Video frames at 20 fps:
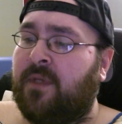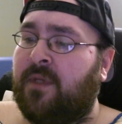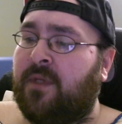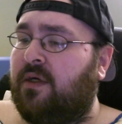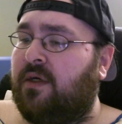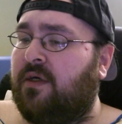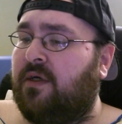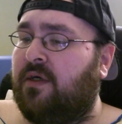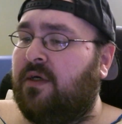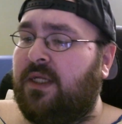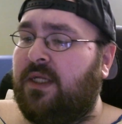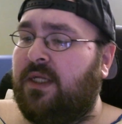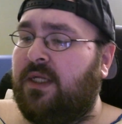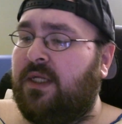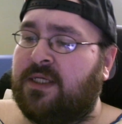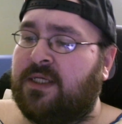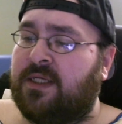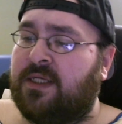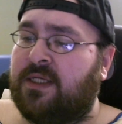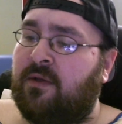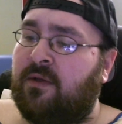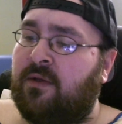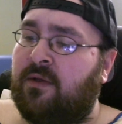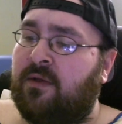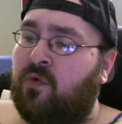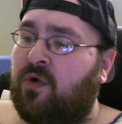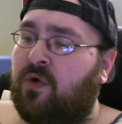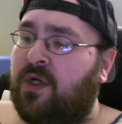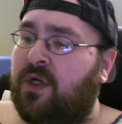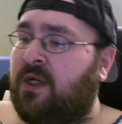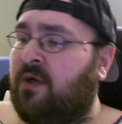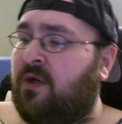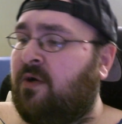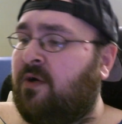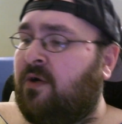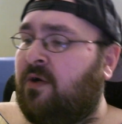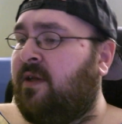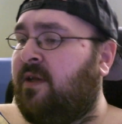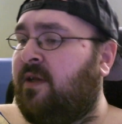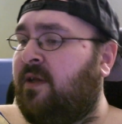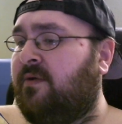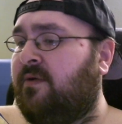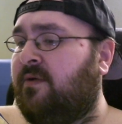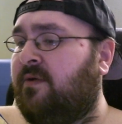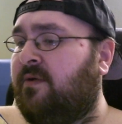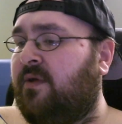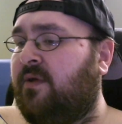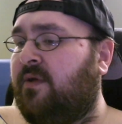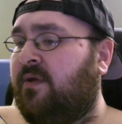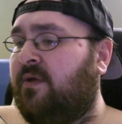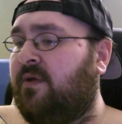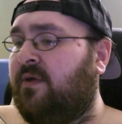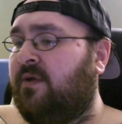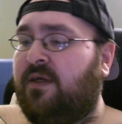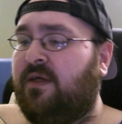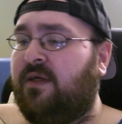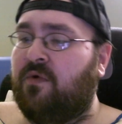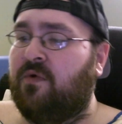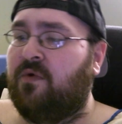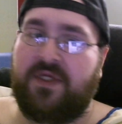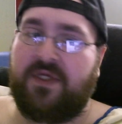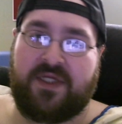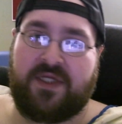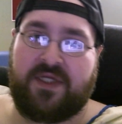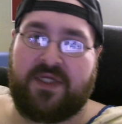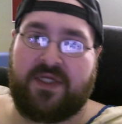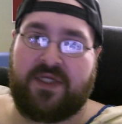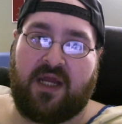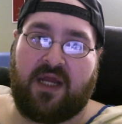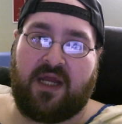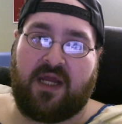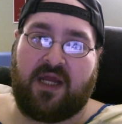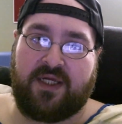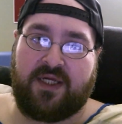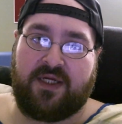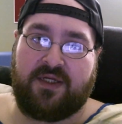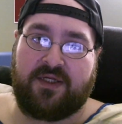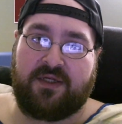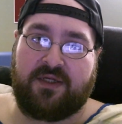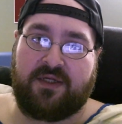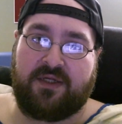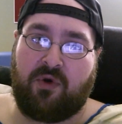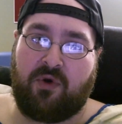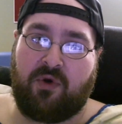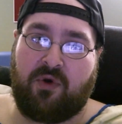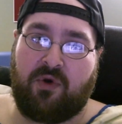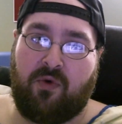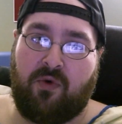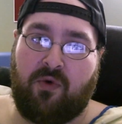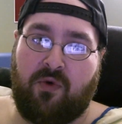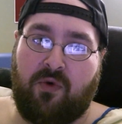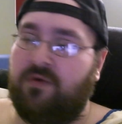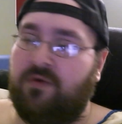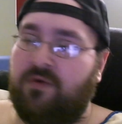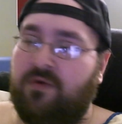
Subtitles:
And then it's got a little warning on it, and of course the sides say Smoko,